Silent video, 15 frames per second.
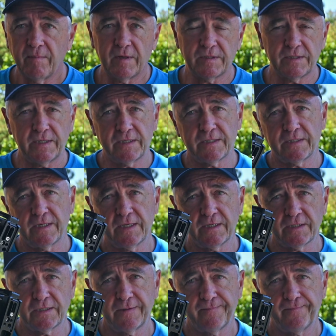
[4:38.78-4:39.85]
my
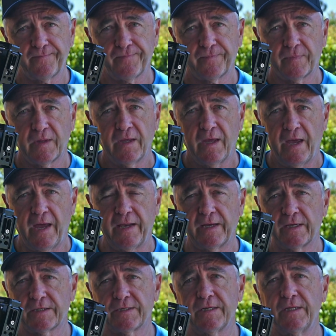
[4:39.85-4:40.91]
Z6, and you
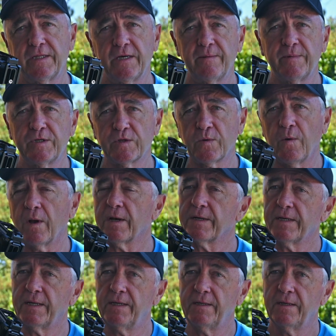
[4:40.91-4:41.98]
can see the image
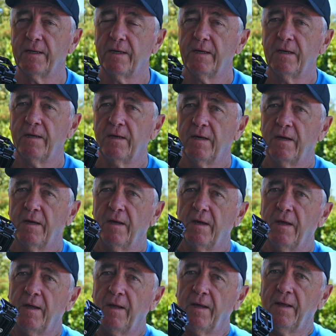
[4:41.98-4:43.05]
quality.
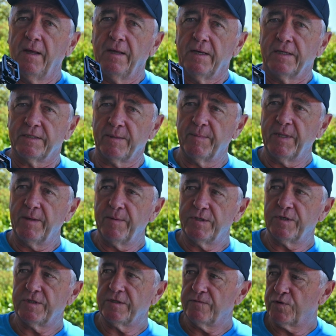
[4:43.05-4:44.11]
Some of the
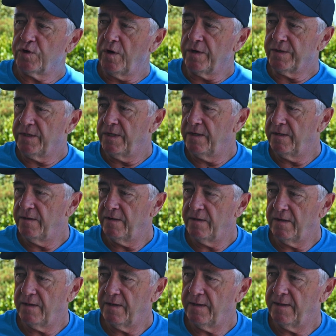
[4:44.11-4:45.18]
images I've shot
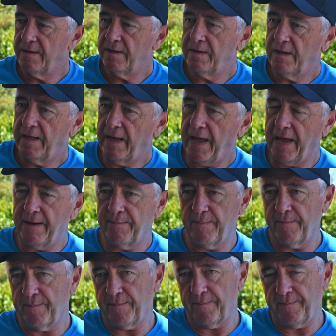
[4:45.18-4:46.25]
at
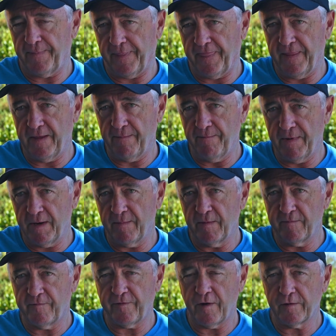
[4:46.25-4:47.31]
the
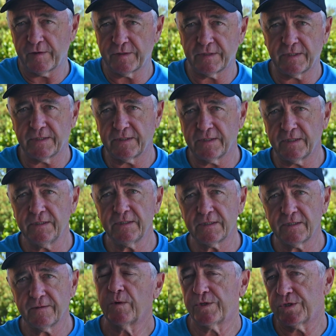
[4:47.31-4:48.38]
minimum focus
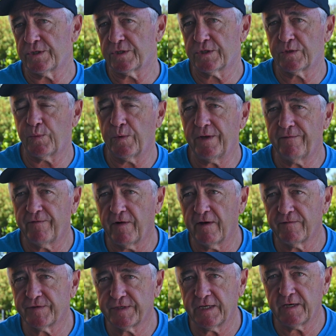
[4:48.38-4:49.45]
distance, which is
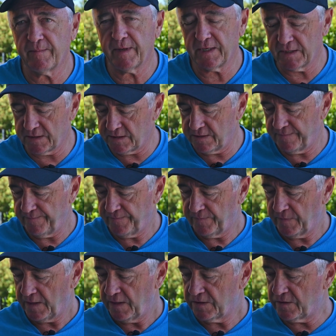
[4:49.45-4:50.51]
25 centimeters.
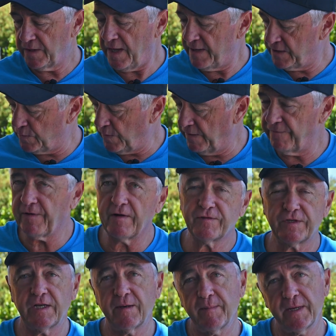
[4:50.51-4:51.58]
So that 25
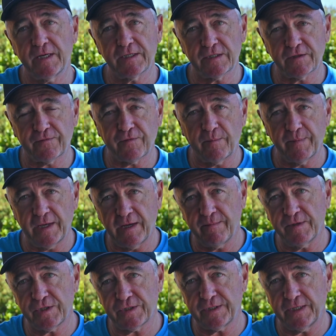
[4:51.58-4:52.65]
centimeters is from the
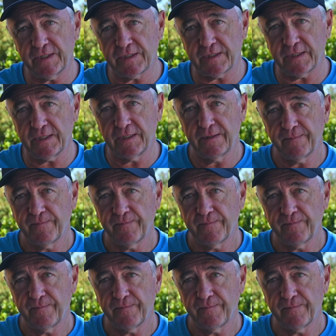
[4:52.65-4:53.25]
image sensor